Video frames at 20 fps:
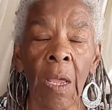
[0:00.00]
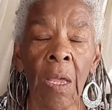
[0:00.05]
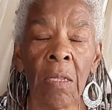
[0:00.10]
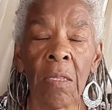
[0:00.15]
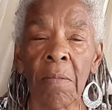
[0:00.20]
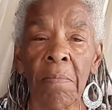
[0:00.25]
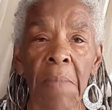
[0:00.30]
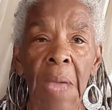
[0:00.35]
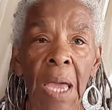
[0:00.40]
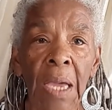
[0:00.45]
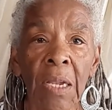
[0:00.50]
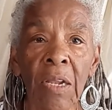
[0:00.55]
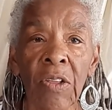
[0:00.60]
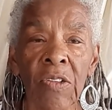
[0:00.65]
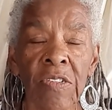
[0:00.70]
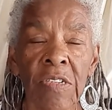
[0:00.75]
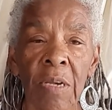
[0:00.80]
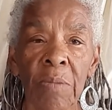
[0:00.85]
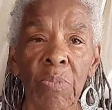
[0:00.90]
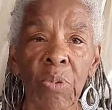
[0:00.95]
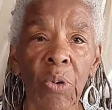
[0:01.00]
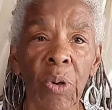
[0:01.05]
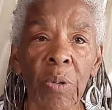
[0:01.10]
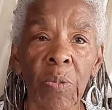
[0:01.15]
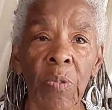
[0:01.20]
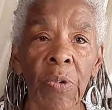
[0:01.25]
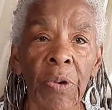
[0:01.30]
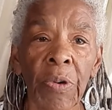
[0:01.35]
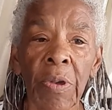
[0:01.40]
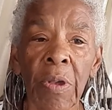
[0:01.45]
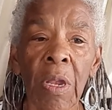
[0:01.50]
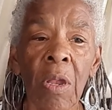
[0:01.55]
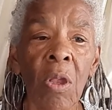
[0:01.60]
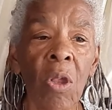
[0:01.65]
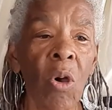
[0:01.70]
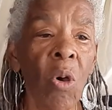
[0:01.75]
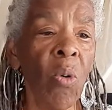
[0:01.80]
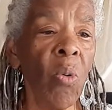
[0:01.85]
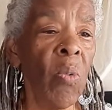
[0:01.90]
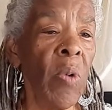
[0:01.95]
magnets I bought were
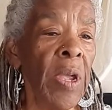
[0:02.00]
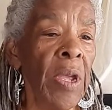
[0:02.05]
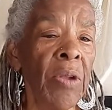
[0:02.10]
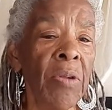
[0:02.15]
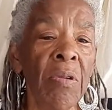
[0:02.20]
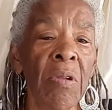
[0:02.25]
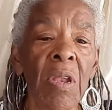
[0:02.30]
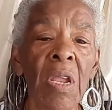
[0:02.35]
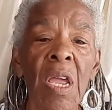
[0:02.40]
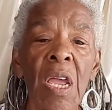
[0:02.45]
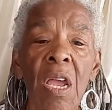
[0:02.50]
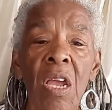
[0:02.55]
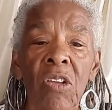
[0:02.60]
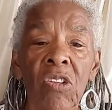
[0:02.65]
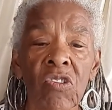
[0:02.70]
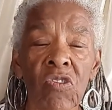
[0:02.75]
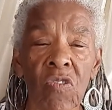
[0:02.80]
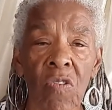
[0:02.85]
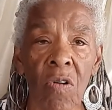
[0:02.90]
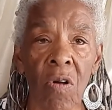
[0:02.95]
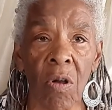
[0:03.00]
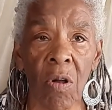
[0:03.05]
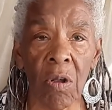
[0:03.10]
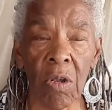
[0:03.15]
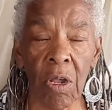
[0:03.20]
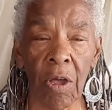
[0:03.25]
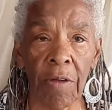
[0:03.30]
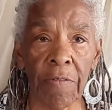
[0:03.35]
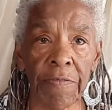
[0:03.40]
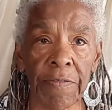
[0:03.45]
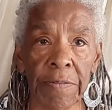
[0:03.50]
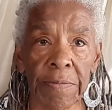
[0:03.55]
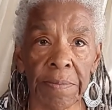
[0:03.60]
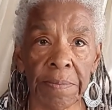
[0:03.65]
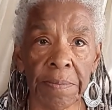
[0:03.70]
nowhere near strong enough.